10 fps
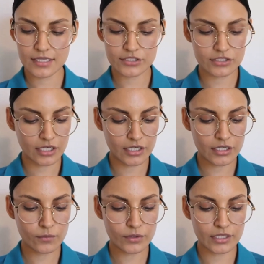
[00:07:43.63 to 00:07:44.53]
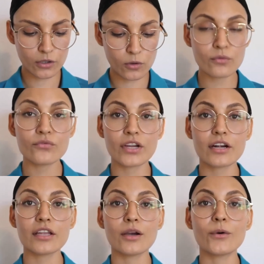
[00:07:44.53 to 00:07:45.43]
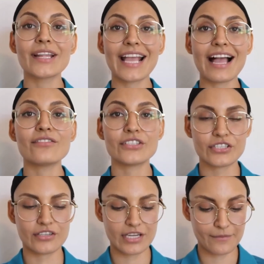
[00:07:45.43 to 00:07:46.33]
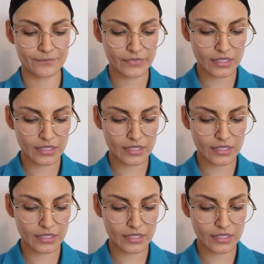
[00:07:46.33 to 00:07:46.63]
starting with their very own cafeteria.